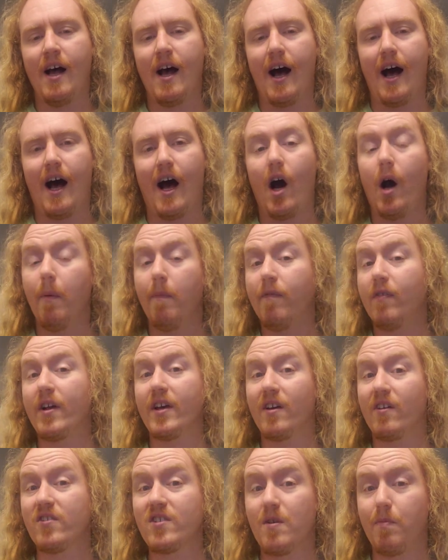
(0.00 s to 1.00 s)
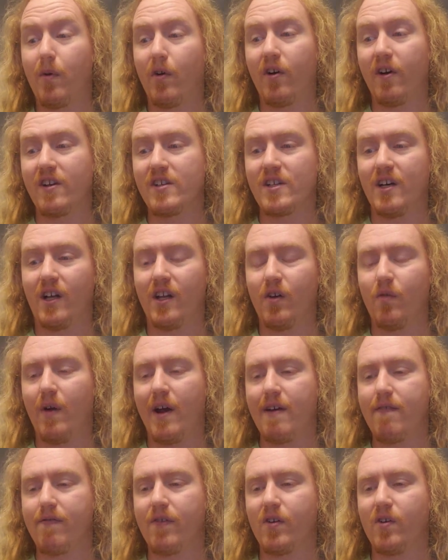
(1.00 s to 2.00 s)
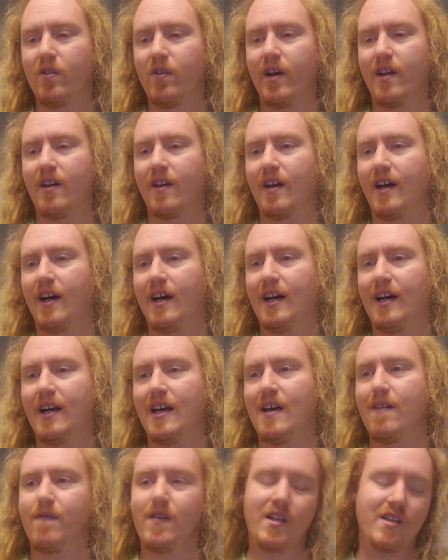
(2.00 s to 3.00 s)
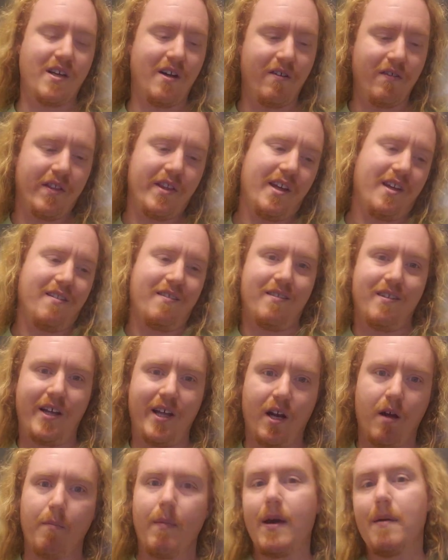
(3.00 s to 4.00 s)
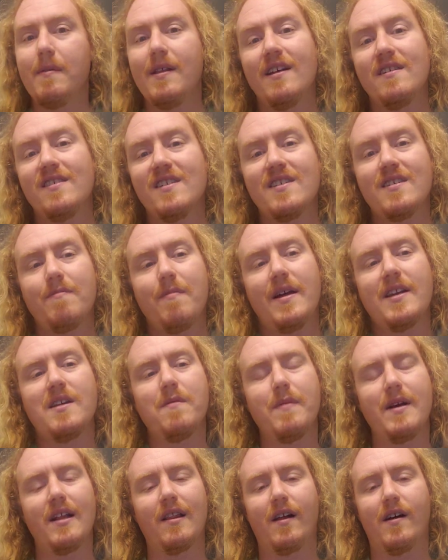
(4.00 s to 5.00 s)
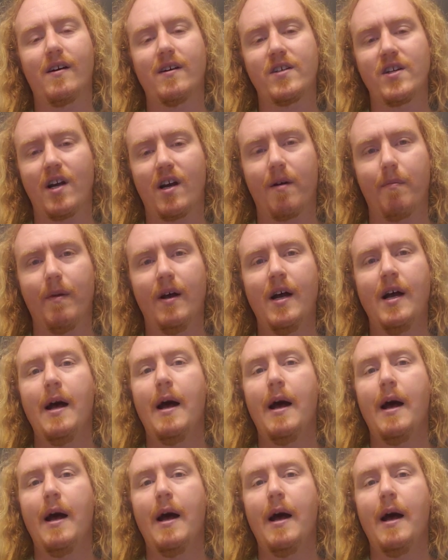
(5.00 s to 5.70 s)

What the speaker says: Hopefully you'll support us all the way through, and if you don't, then maybe this isn't meant to be long term.